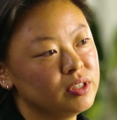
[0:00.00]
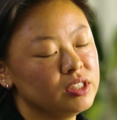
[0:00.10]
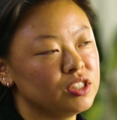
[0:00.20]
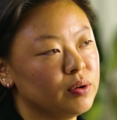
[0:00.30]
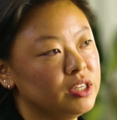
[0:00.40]

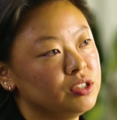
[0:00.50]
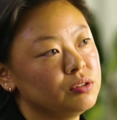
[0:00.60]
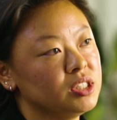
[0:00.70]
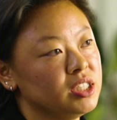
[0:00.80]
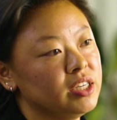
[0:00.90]
So I do
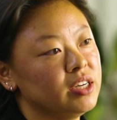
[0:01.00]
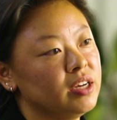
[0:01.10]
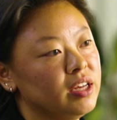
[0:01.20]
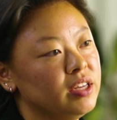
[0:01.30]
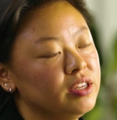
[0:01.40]
see
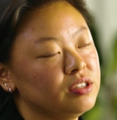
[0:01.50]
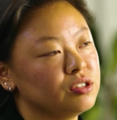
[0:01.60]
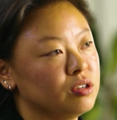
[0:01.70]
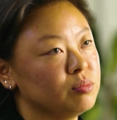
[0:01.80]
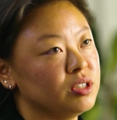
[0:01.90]
it in
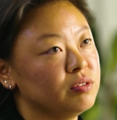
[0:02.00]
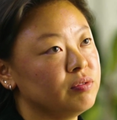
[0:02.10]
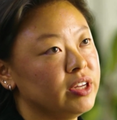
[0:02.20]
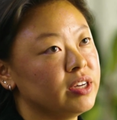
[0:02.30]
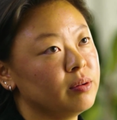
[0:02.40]
terms of
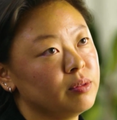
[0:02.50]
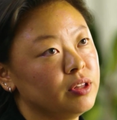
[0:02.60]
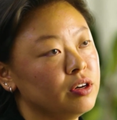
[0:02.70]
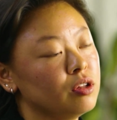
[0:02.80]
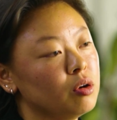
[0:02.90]
like the
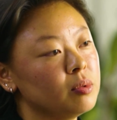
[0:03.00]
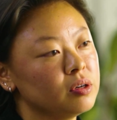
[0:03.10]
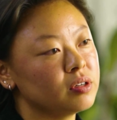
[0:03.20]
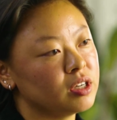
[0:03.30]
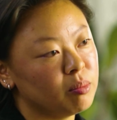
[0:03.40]

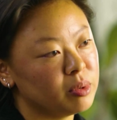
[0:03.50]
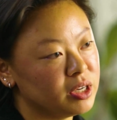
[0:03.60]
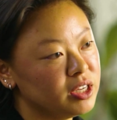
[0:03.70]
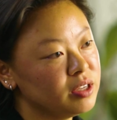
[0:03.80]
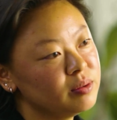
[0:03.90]
global
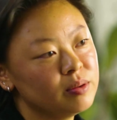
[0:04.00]
company,